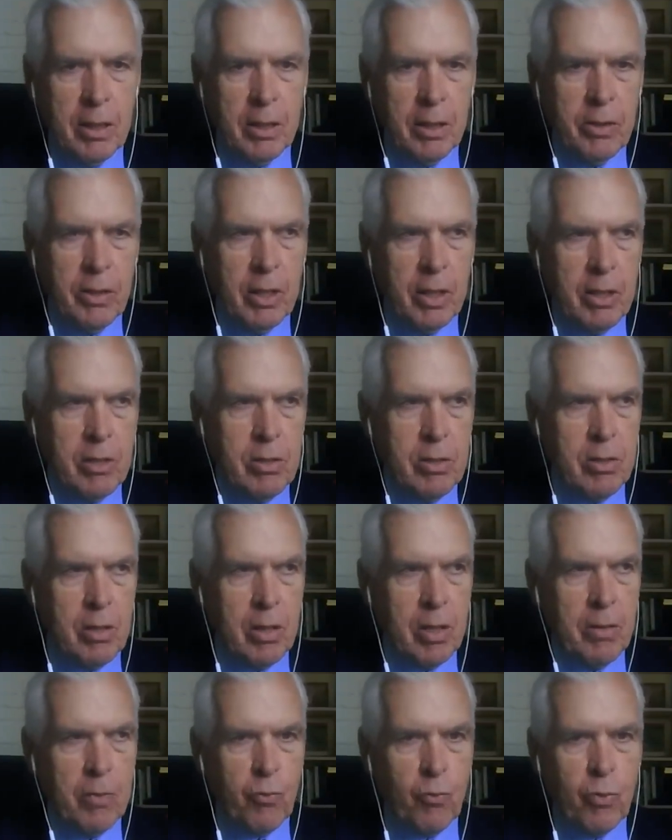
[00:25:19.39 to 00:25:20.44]
this
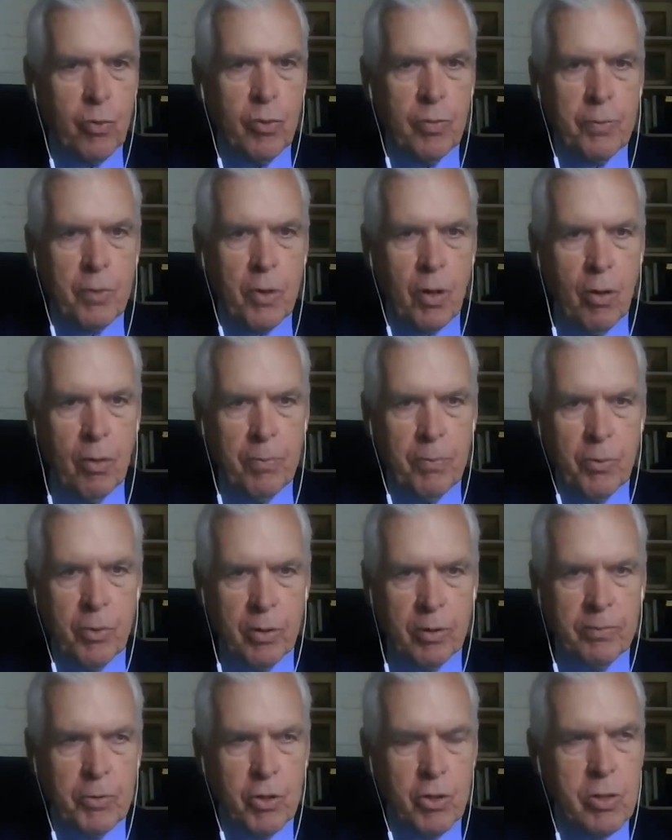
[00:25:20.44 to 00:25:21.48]
Rube
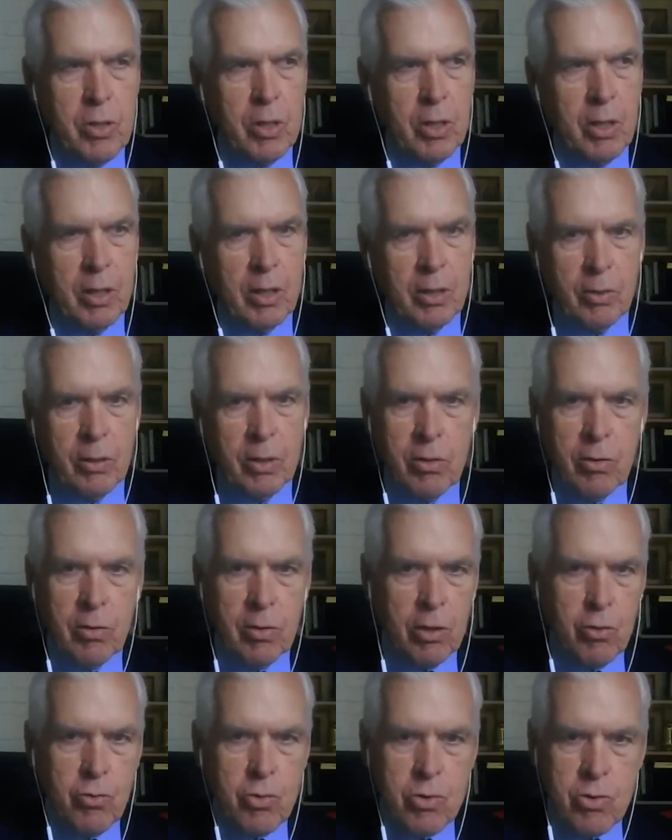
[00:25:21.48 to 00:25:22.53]
Goldberg machine,
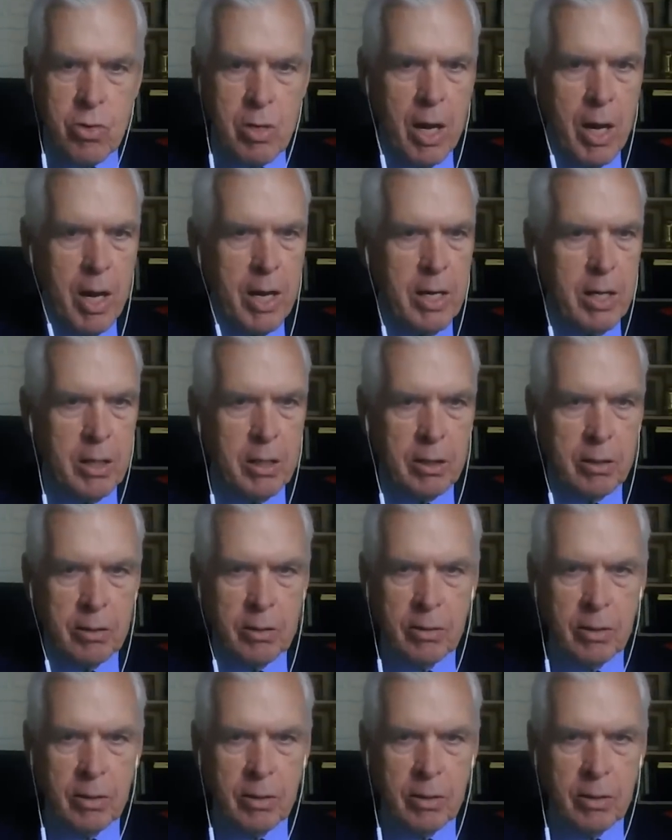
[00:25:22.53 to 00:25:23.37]
this giant